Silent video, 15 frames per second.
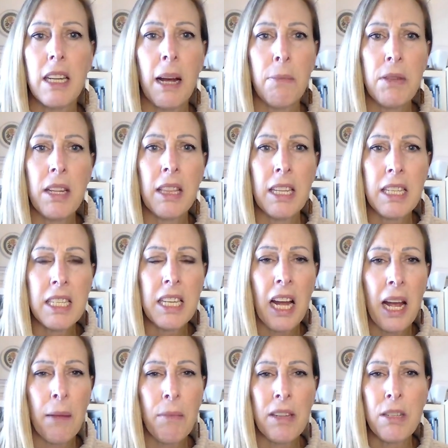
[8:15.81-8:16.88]
up to this
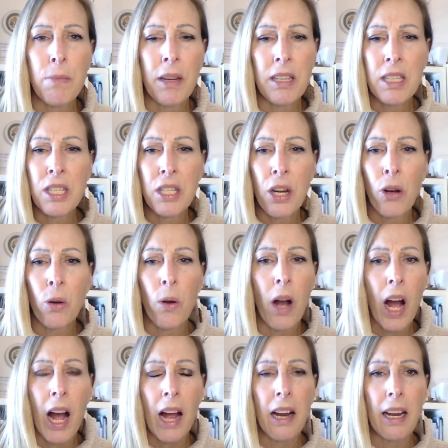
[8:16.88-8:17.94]
time has been so
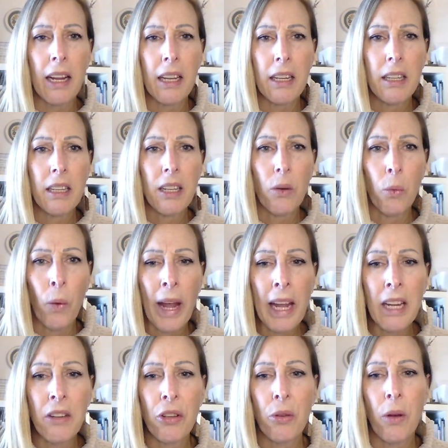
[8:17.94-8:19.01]
high,
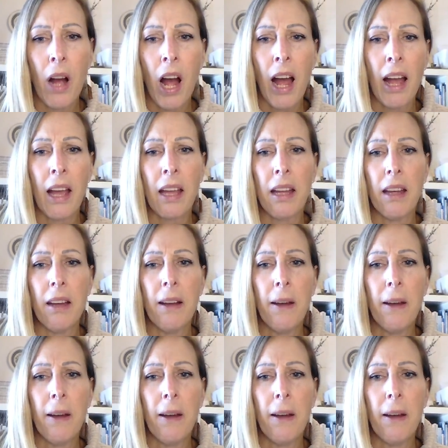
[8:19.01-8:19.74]
way too high.